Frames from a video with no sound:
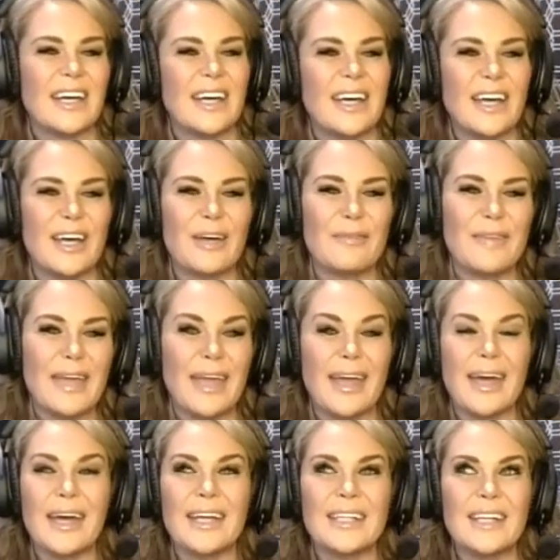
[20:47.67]

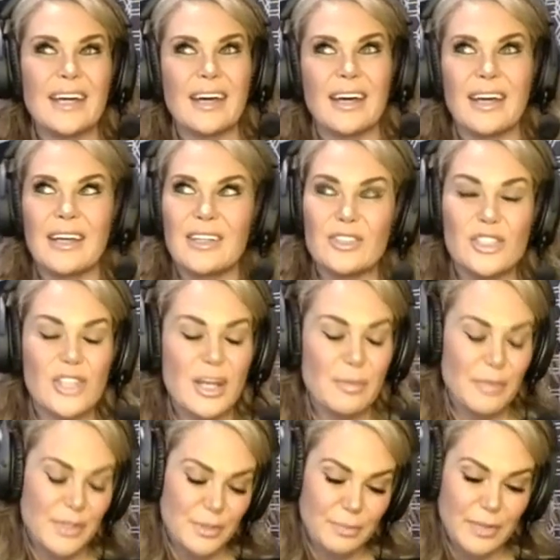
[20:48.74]
And
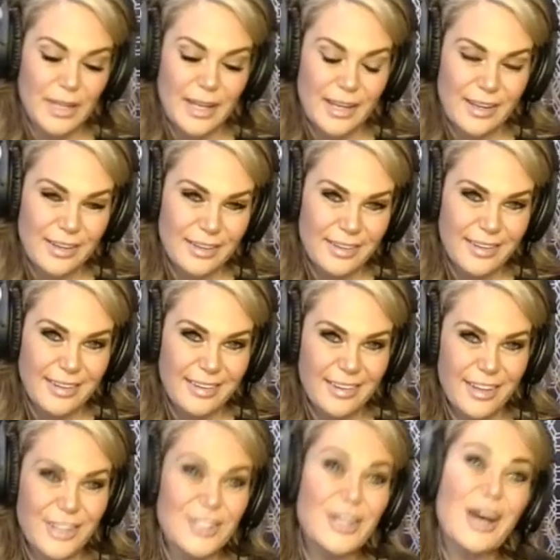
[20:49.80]
shameless plug
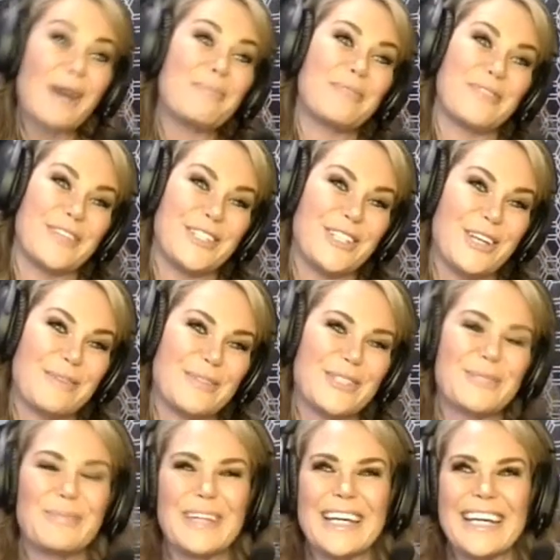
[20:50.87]
on top of a
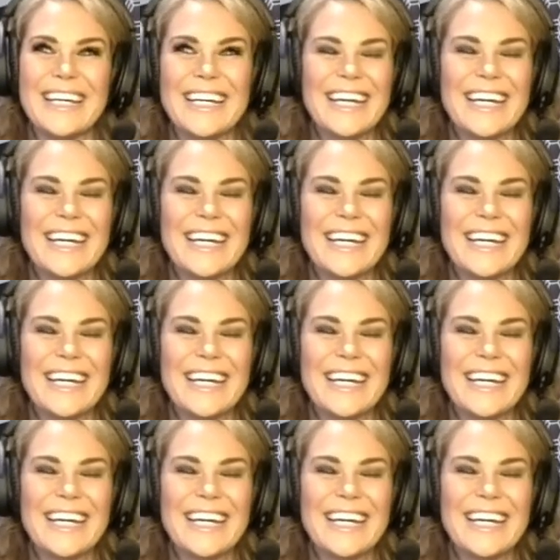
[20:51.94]
shameless plug.